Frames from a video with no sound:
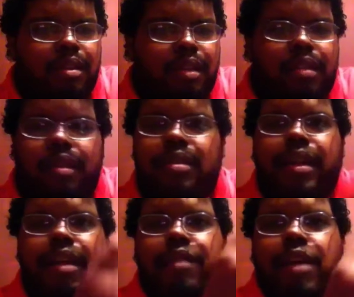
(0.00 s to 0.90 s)
It doesn't
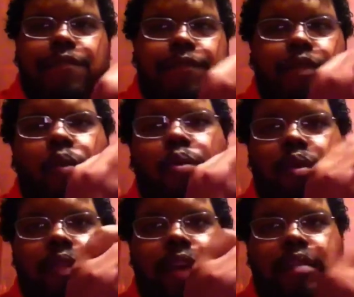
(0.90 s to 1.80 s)
have that
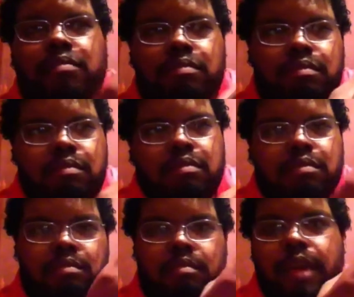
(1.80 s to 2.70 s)
floral that
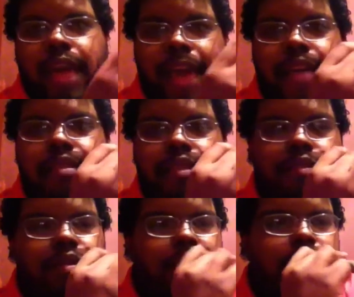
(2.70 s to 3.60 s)
acid
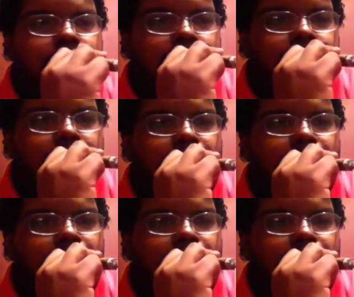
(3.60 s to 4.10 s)
usually has.